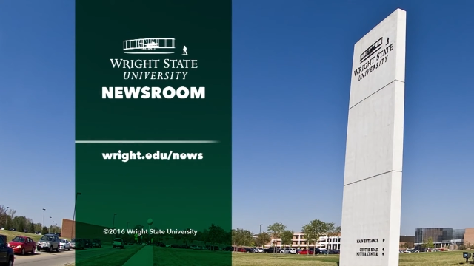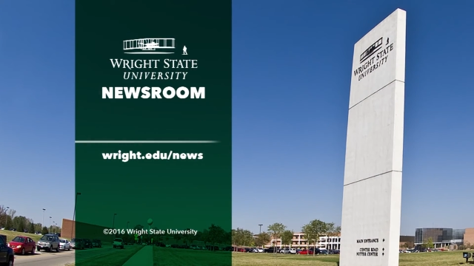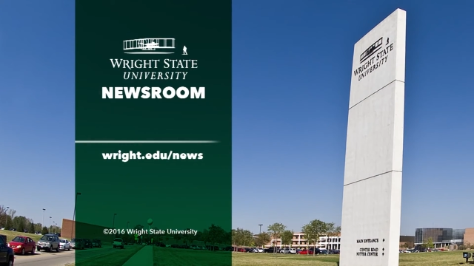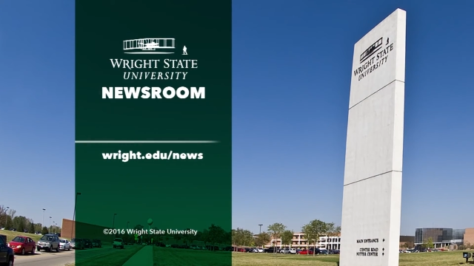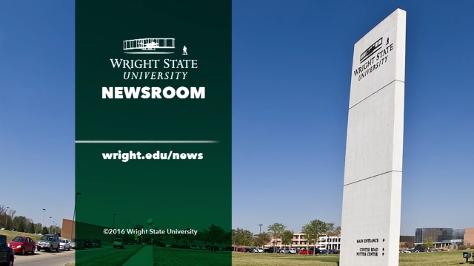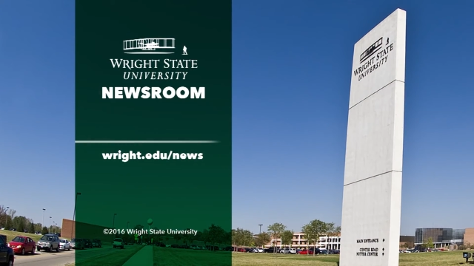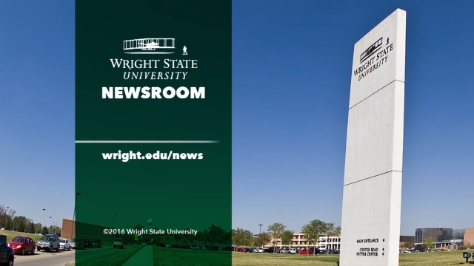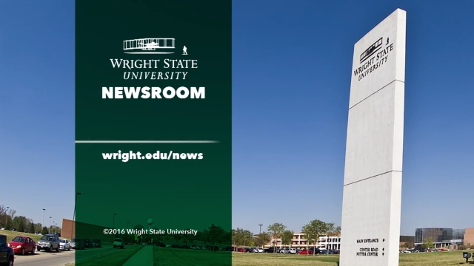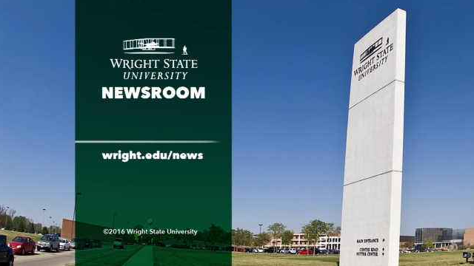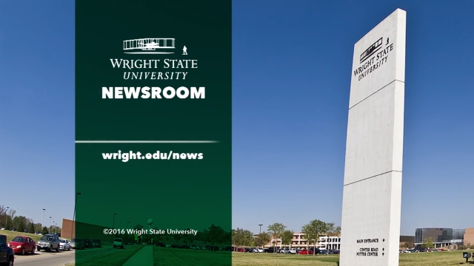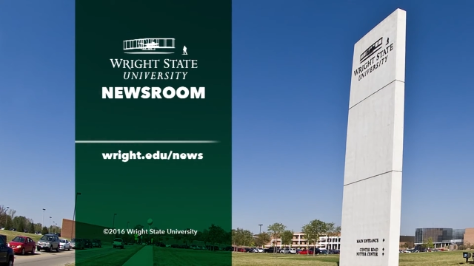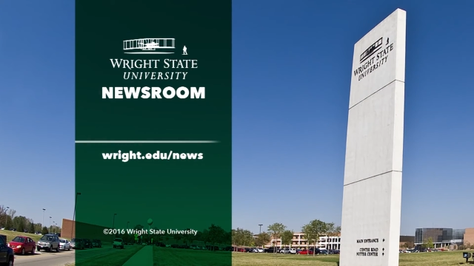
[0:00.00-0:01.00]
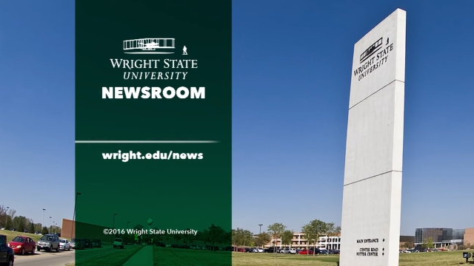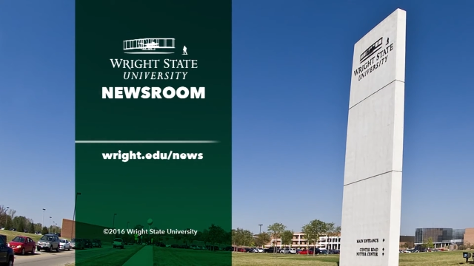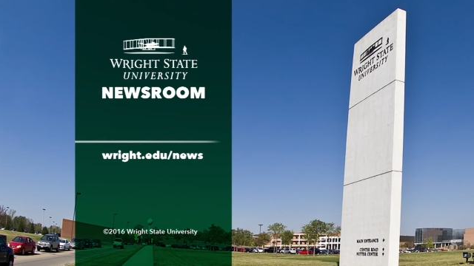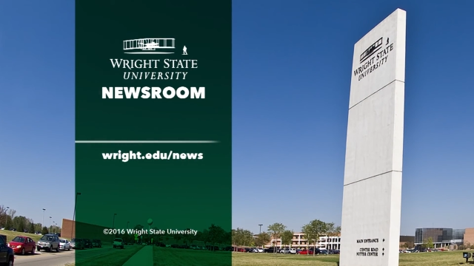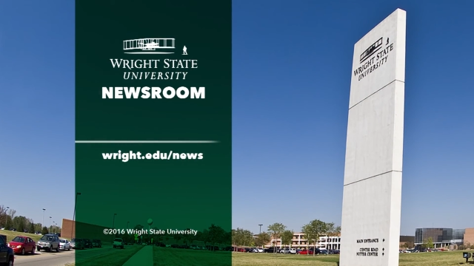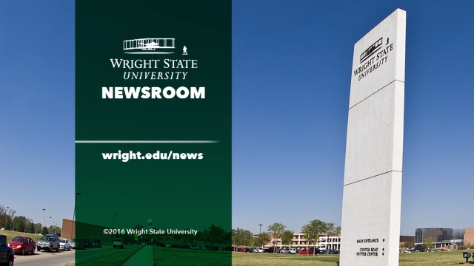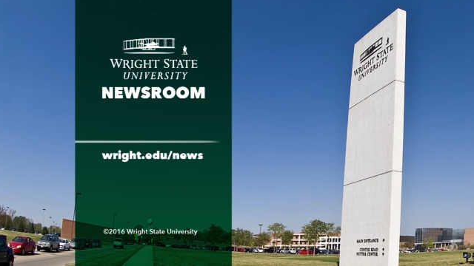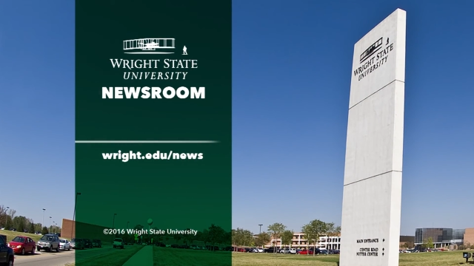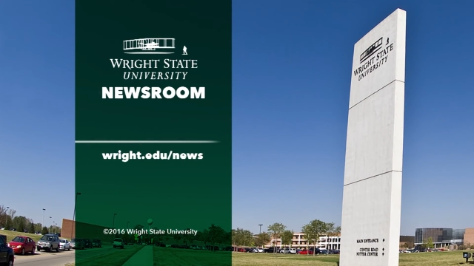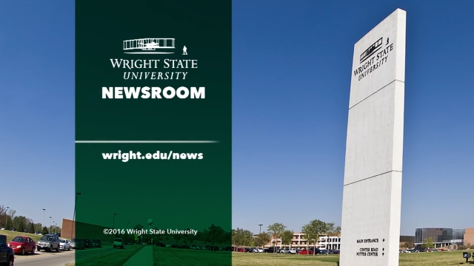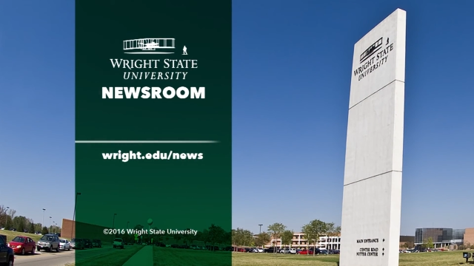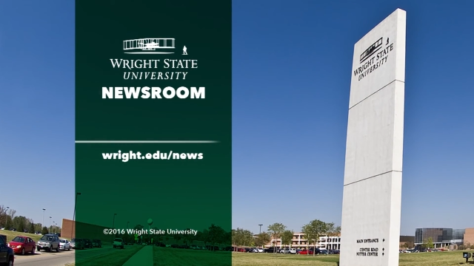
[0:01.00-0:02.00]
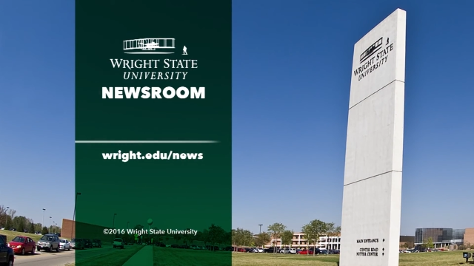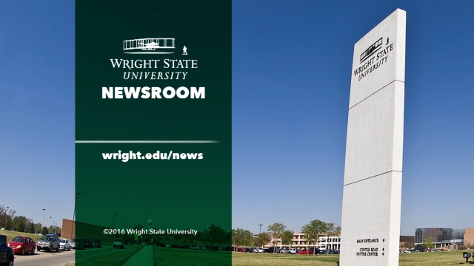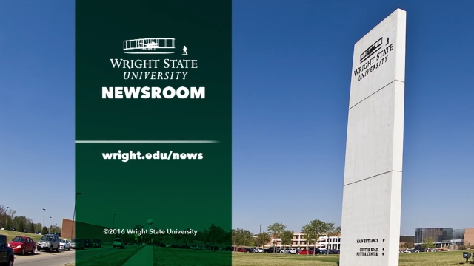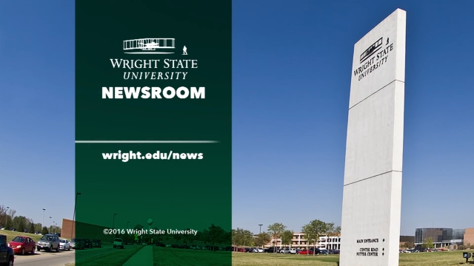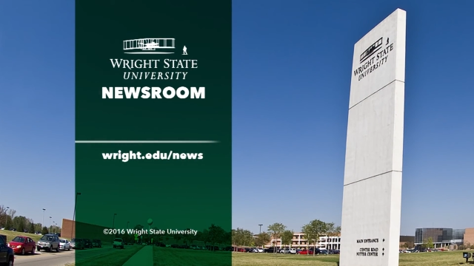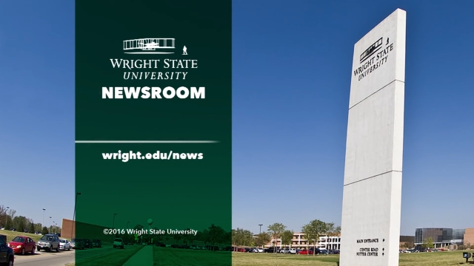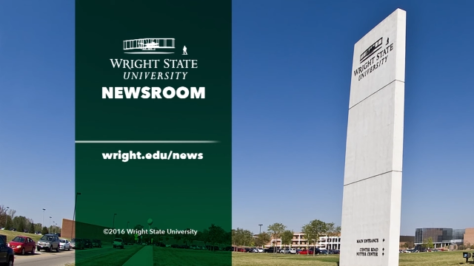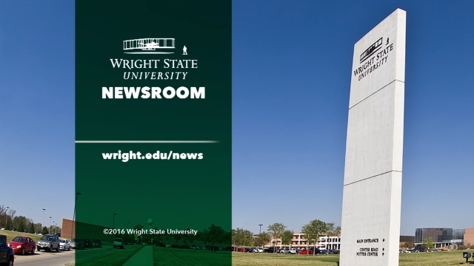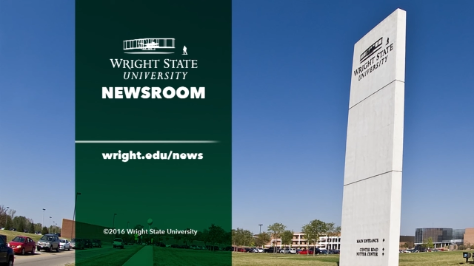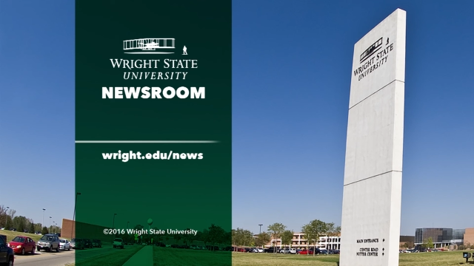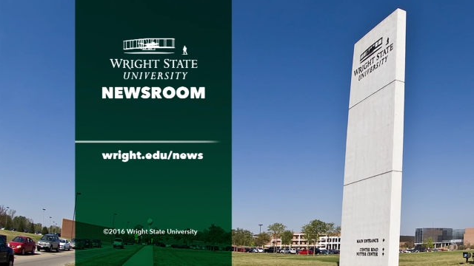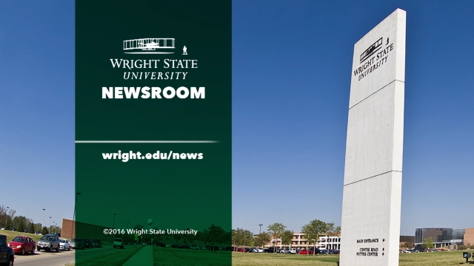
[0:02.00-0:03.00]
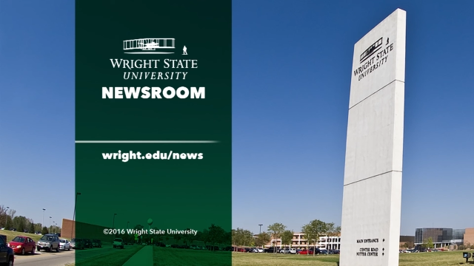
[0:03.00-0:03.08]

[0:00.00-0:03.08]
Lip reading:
(no speaker visible)